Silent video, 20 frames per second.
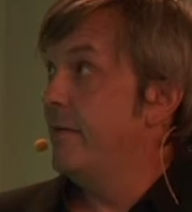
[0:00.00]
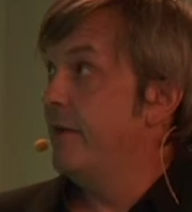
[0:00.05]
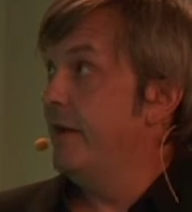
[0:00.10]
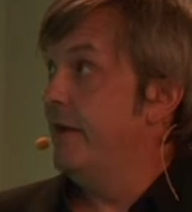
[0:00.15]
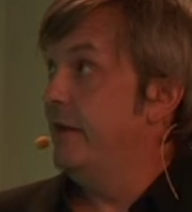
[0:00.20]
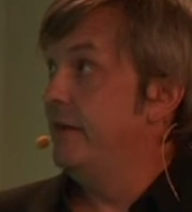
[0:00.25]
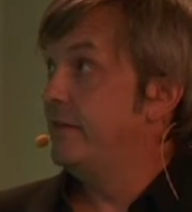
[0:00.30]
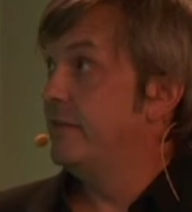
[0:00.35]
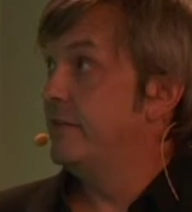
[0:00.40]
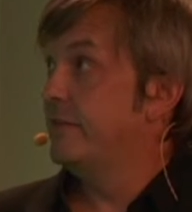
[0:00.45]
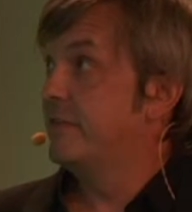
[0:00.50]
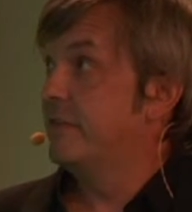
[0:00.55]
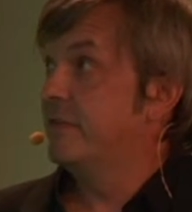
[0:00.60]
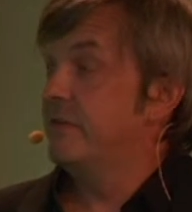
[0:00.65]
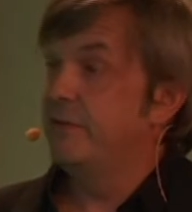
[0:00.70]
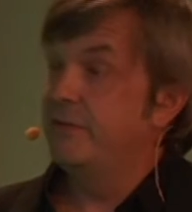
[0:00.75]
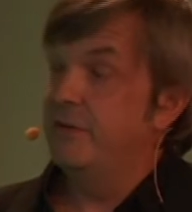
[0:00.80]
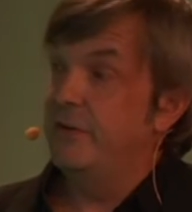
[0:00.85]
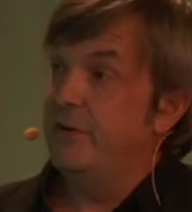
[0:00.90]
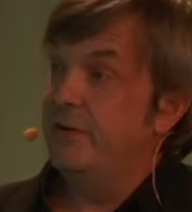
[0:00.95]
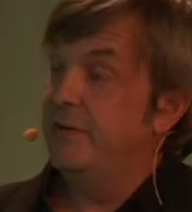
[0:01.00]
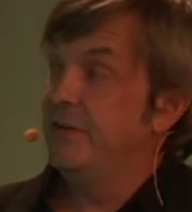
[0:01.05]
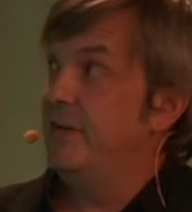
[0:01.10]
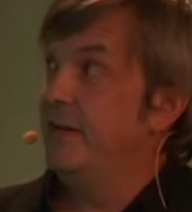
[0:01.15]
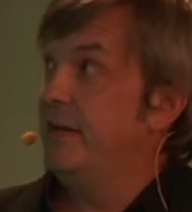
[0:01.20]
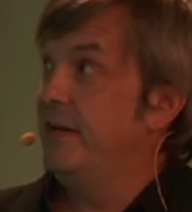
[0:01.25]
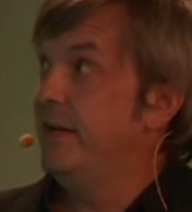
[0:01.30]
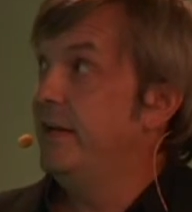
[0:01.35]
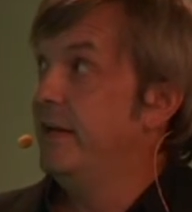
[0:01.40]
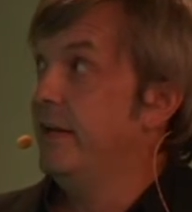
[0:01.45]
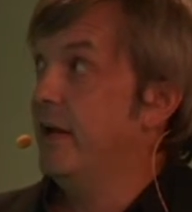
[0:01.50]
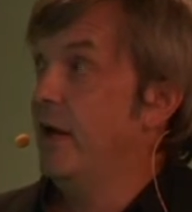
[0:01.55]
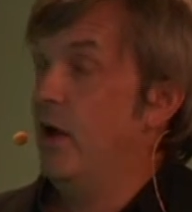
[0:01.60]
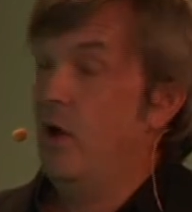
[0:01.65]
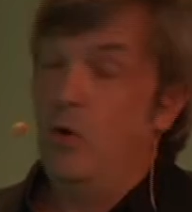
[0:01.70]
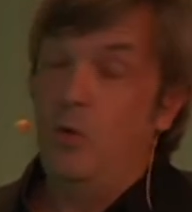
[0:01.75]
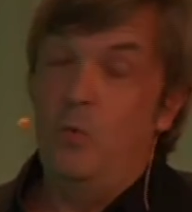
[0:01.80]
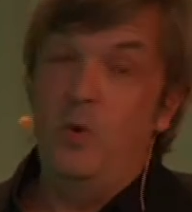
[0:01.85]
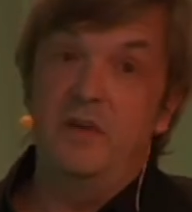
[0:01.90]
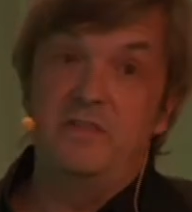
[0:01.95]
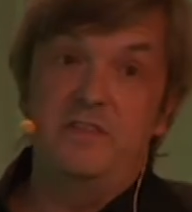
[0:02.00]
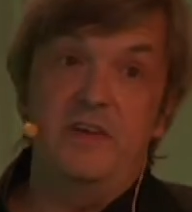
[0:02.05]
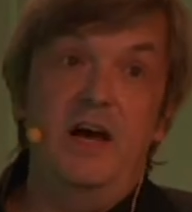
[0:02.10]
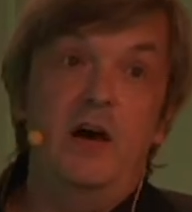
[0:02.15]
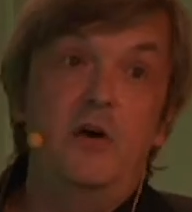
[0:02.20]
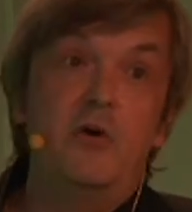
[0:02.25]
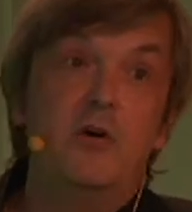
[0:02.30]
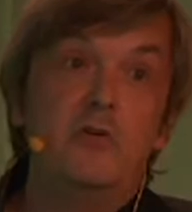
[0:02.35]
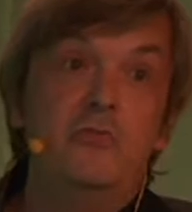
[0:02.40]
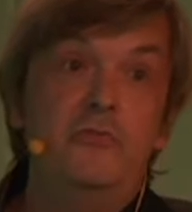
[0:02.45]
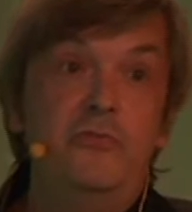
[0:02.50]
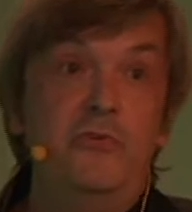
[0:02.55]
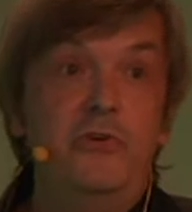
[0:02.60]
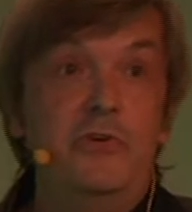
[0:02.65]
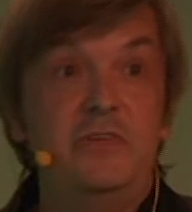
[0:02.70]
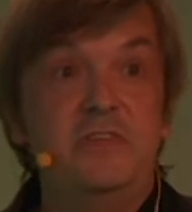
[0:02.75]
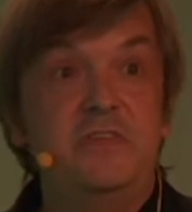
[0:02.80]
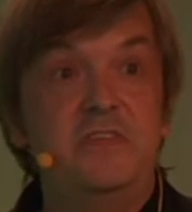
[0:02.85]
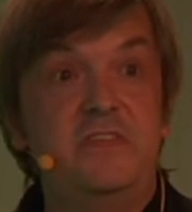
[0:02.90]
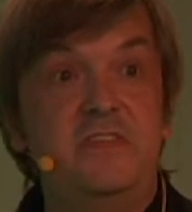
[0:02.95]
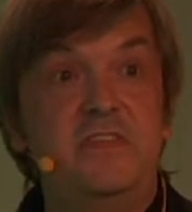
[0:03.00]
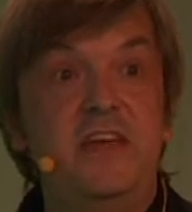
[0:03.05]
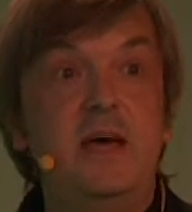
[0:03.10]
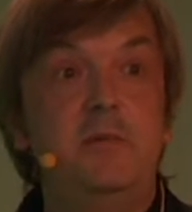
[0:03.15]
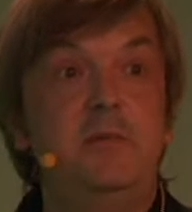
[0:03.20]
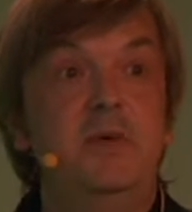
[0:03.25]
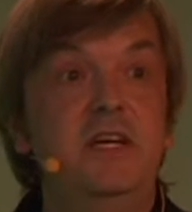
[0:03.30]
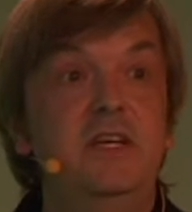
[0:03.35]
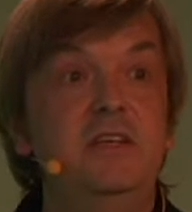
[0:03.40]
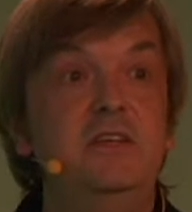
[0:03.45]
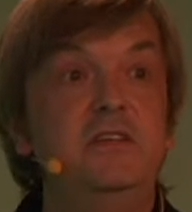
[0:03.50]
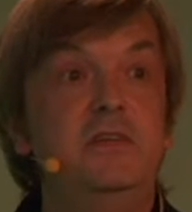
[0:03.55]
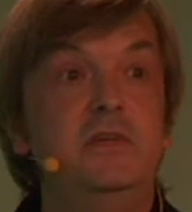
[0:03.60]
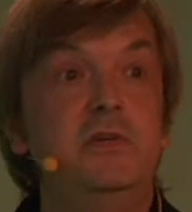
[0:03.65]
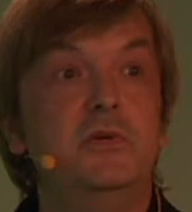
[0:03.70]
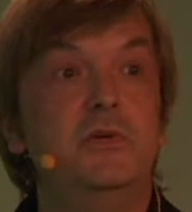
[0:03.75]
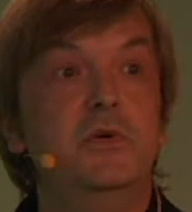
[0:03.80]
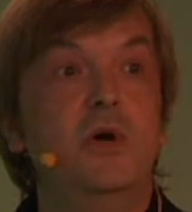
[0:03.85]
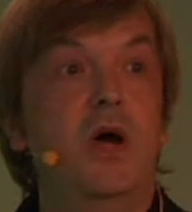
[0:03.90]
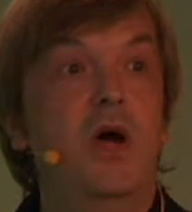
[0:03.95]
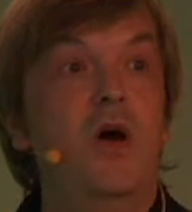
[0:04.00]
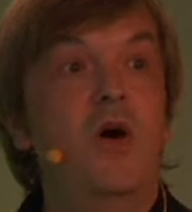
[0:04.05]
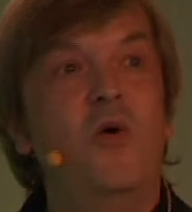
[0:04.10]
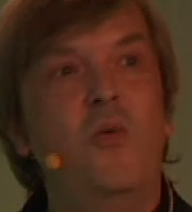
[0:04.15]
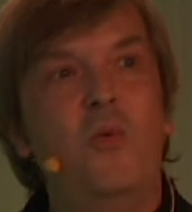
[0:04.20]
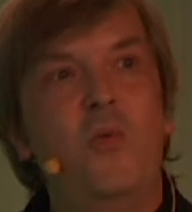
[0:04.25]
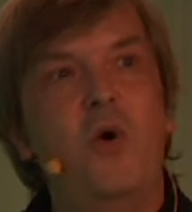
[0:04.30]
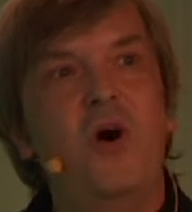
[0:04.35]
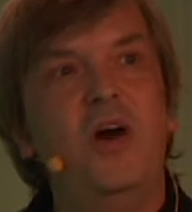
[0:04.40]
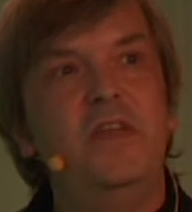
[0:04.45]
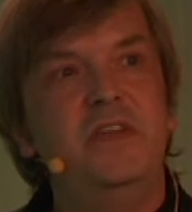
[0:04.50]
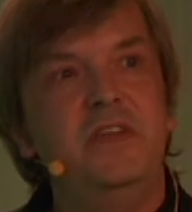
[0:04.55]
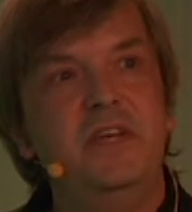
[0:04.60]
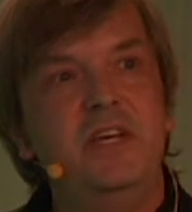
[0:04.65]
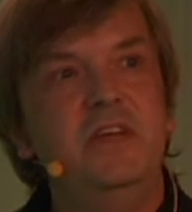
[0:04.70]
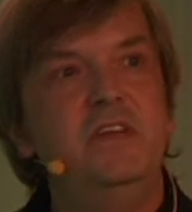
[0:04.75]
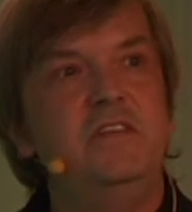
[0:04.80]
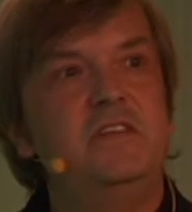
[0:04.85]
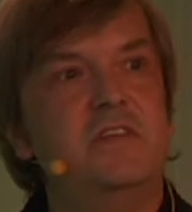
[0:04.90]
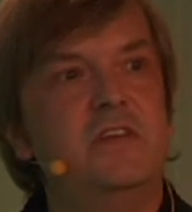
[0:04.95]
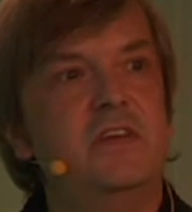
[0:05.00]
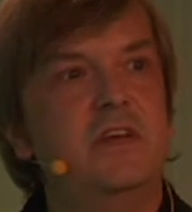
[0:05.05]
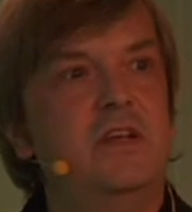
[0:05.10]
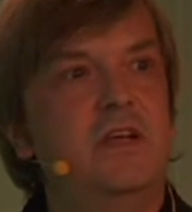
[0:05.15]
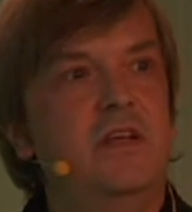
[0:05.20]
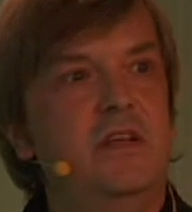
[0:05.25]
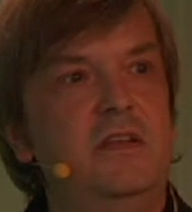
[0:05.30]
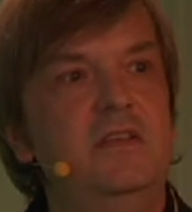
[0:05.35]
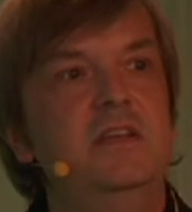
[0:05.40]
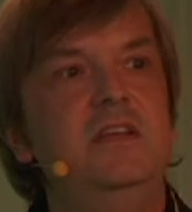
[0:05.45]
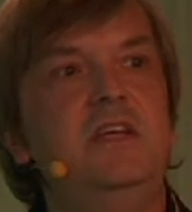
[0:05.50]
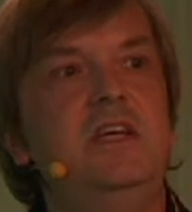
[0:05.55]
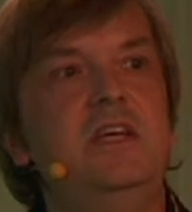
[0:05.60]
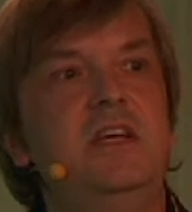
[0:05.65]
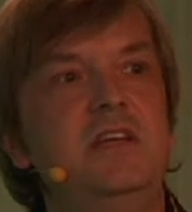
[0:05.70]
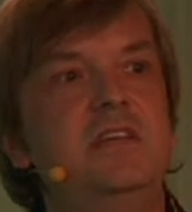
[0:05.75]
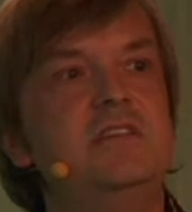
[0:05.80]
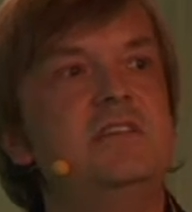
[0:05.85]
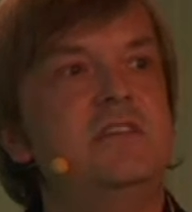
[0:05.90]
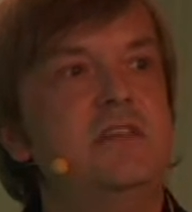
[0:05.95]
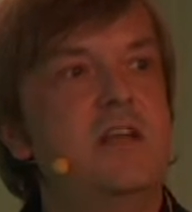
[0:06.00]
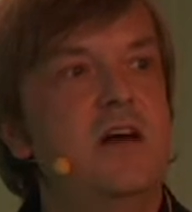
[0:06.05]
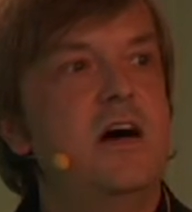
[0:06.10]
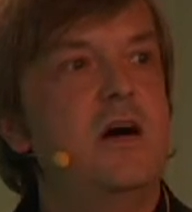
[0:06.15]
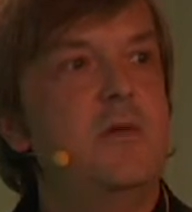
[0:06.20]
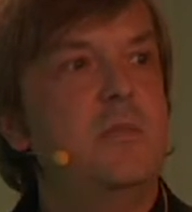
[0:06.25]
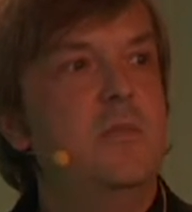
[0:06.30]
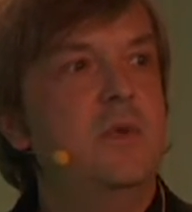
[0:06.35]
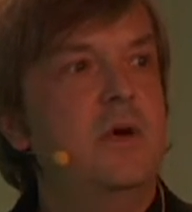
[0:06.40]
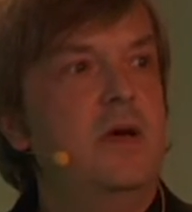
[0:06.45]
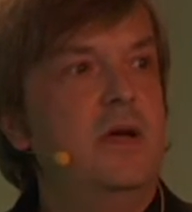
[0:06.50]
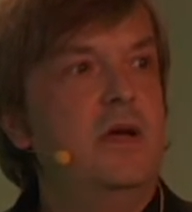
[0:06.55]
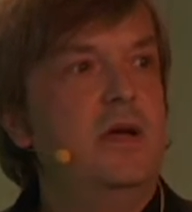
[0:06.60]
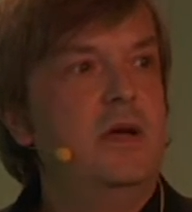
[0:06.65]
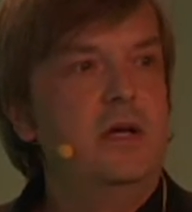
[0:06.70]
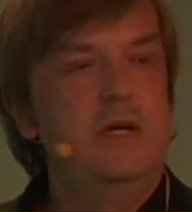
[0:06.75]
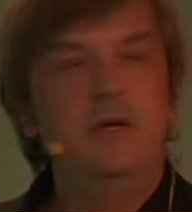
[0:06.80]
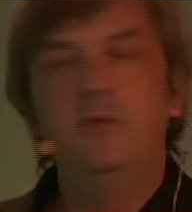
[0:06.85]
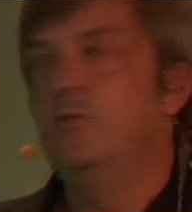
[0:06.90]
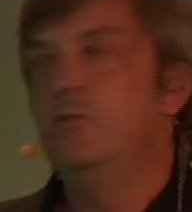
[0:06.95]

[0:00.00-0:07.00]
It certainly was our first step into what is the Islam in